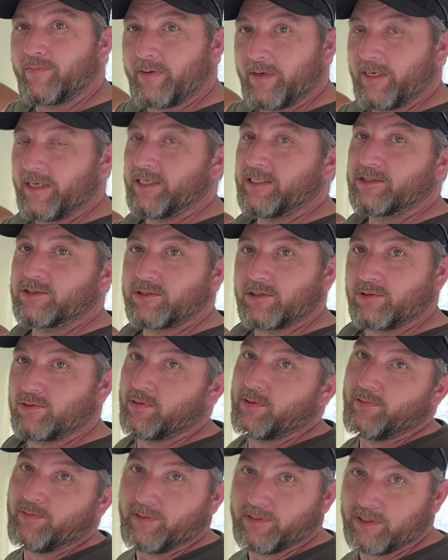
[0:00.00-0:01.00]
place to
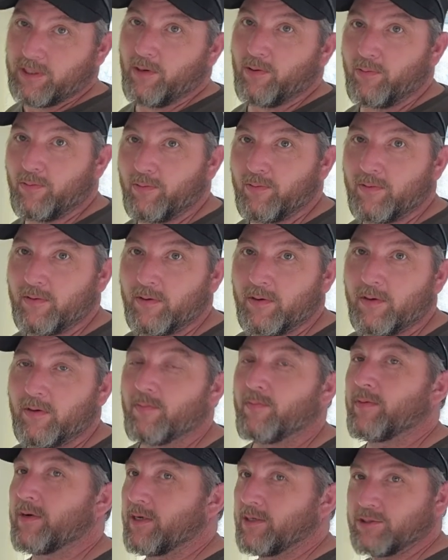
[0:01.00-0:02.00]
drill this hole.
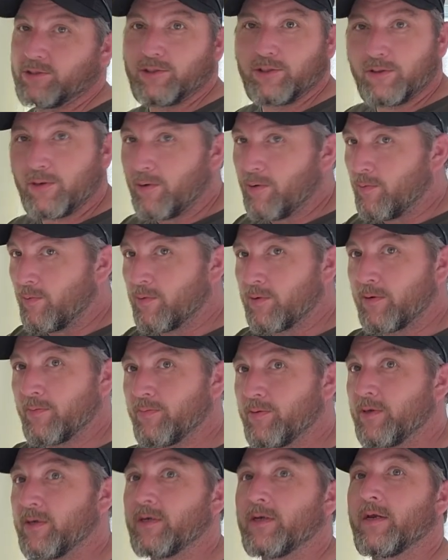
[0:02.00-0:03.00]
Because you don't want to
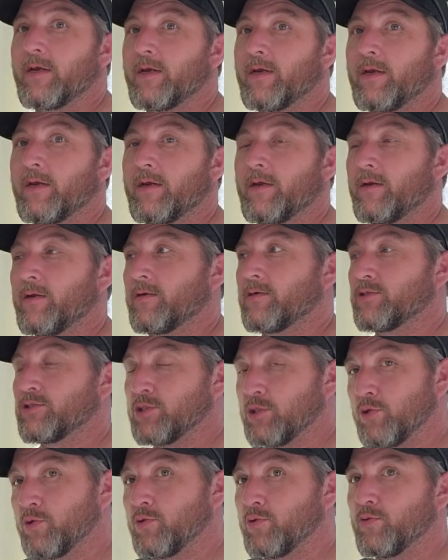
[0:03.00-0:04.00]
put
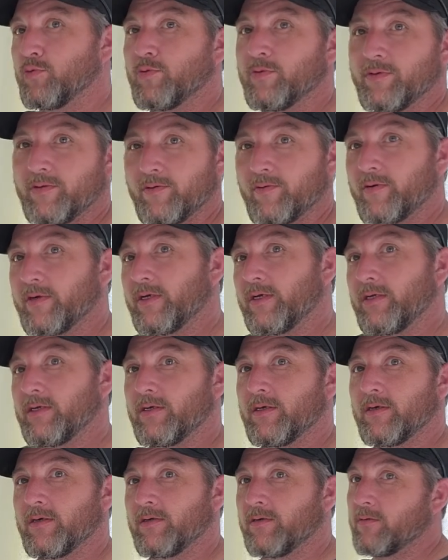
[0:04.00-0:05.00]
2 and
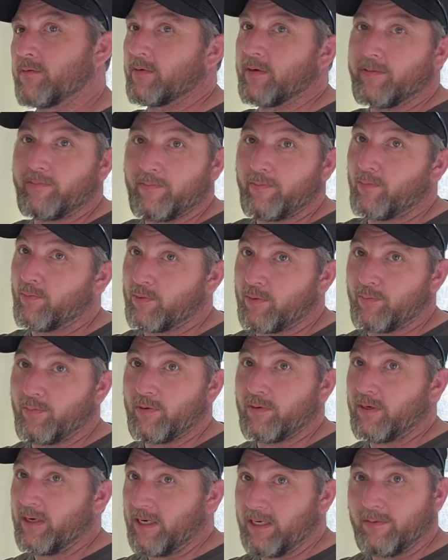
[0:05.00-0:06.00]
3, you don't even want to
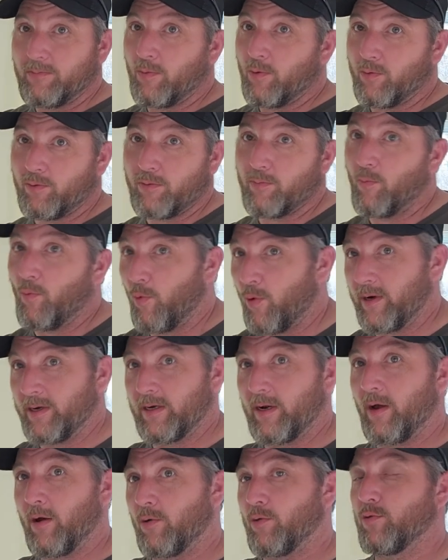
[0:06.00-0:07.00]
put any more than 1
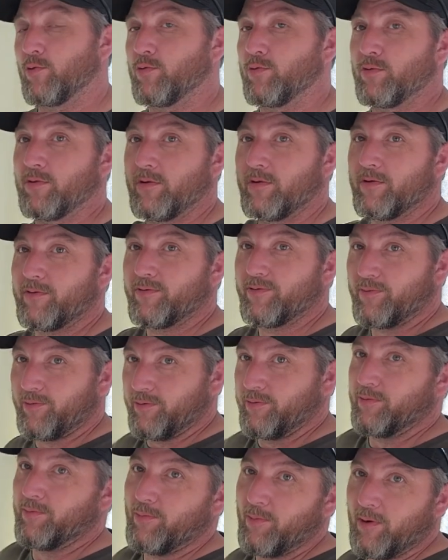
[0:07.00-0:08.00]
hole through
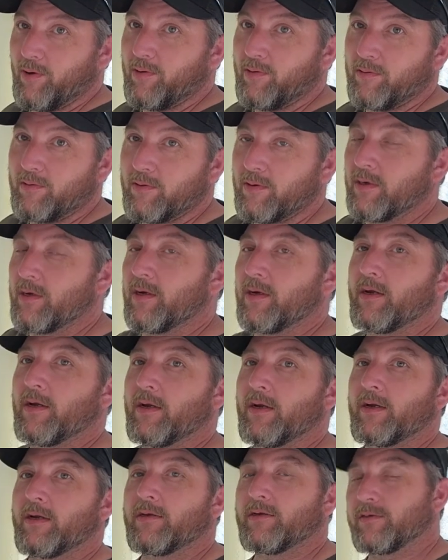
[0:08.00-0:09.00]
your wall.
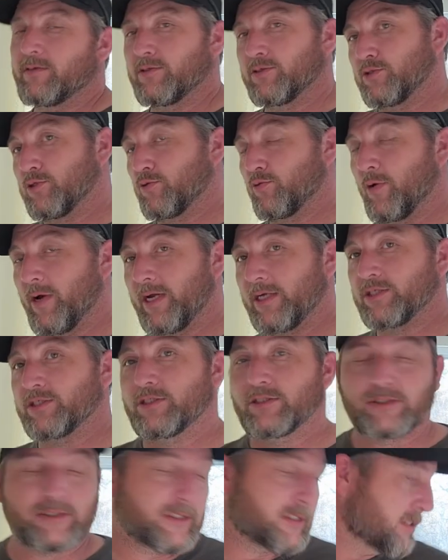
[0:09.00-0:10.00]
The directions in